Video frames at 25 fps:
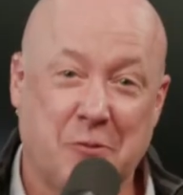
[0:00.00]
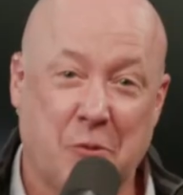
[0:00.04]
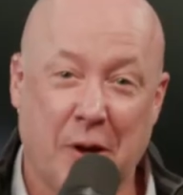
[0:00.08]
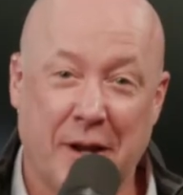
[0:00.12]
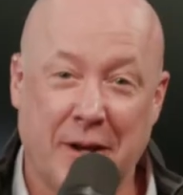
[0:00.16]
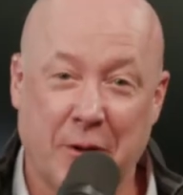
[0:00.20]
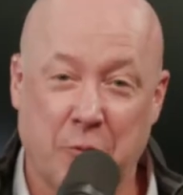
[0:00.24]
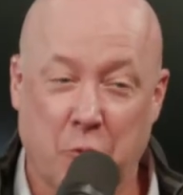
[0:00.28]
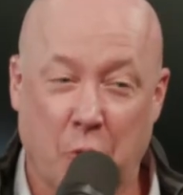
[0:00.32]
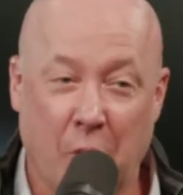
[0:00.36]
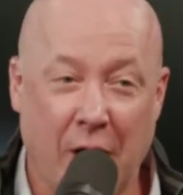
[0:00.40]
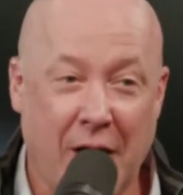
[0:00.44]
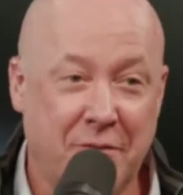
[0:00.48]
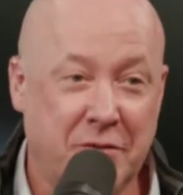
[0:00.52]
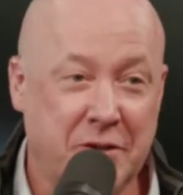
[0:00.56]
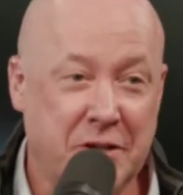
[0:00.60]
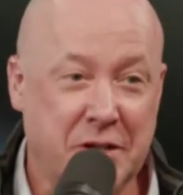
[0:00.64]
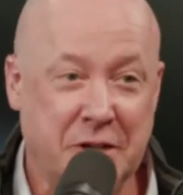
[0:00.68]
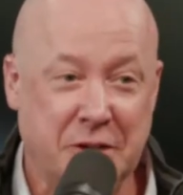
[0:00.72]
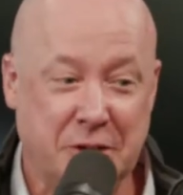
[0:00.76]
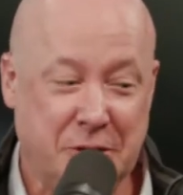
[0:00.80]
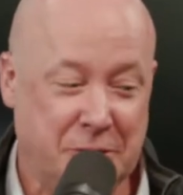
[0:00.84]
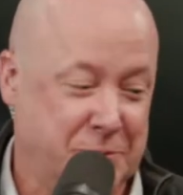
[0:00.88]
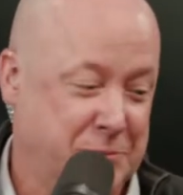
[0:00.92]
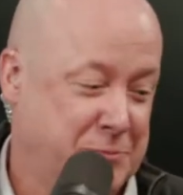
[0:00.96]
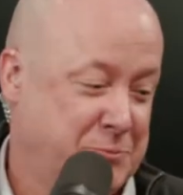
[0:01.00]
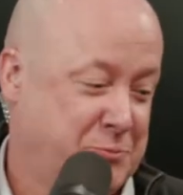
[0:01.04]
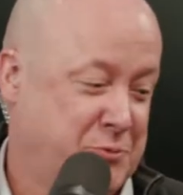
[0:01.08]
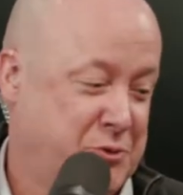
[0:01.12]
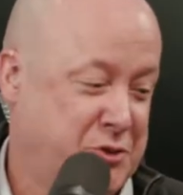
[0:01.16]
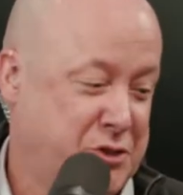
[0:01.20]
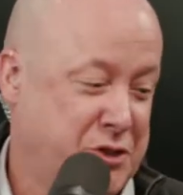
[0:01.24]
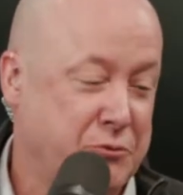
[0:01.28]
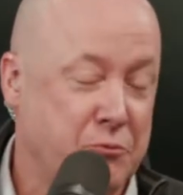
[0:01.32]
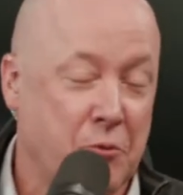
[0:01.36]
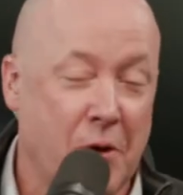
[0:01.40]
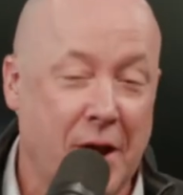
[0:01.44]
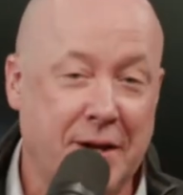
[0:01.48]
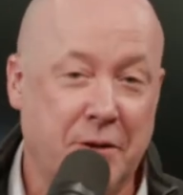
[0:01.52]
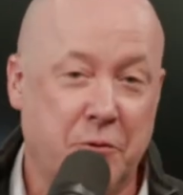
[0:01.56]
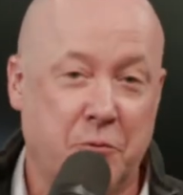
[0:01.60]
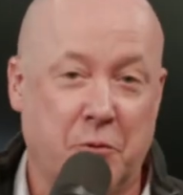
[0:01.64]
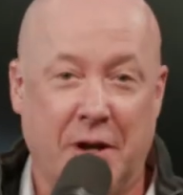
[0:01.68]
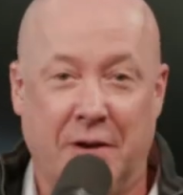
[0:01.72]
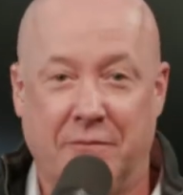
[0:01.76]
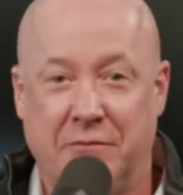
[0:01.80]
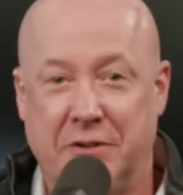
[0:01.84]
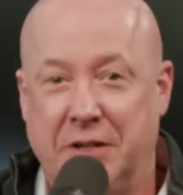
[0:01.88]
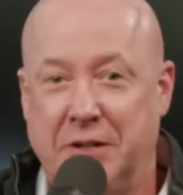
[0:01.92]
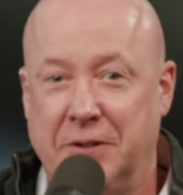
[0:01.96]
creating revenue, generating
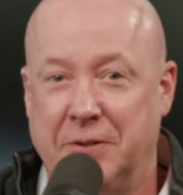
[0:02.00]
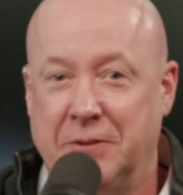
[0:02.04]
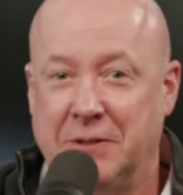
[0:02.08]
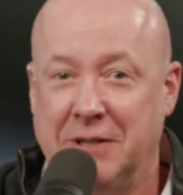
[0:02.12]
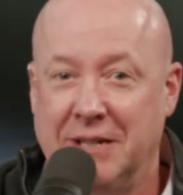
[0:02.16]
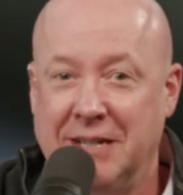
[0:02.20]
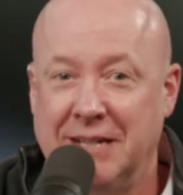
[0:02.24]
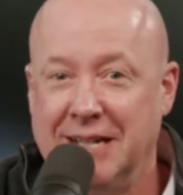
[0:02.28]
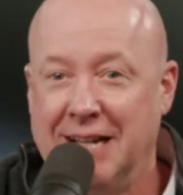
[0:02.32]
revenue.